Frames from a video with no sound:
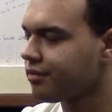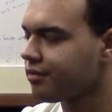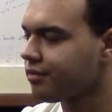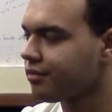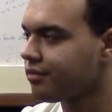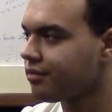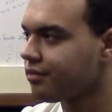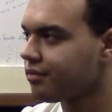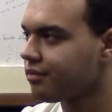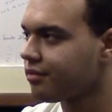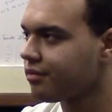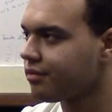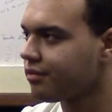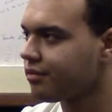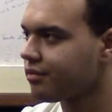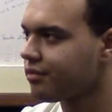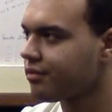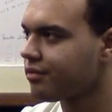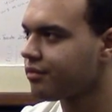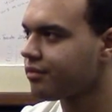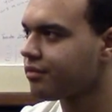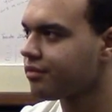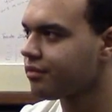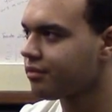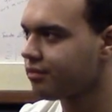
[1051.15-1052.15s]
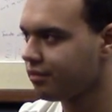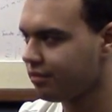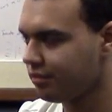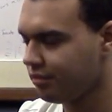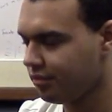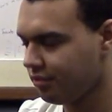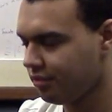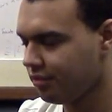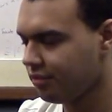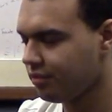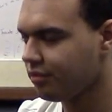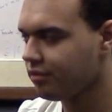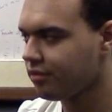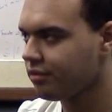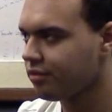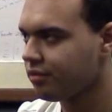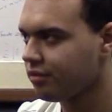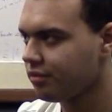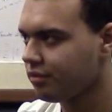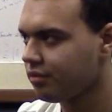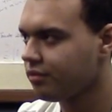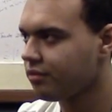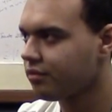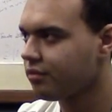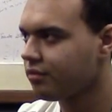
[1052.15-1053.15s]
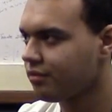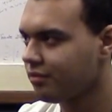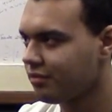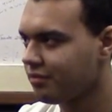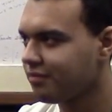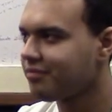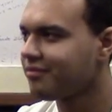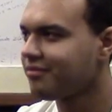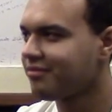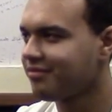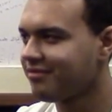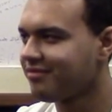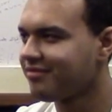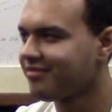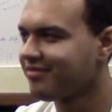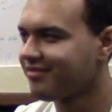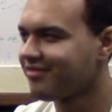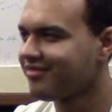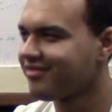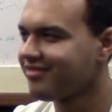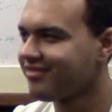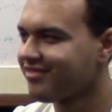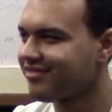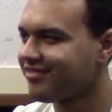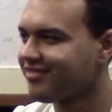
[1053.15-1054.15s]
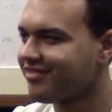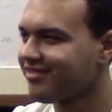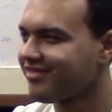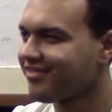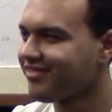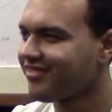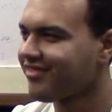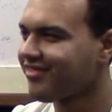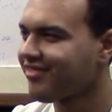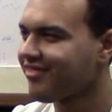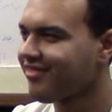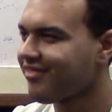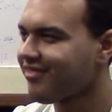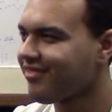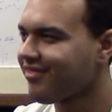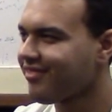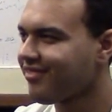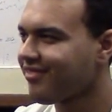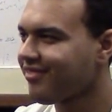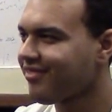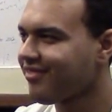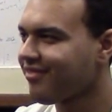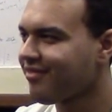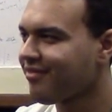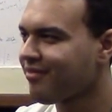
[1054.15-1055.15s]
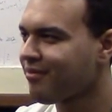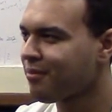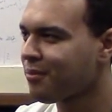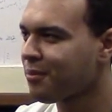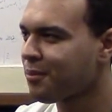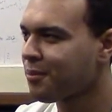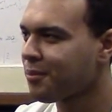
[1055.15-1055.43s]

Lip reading: (silent)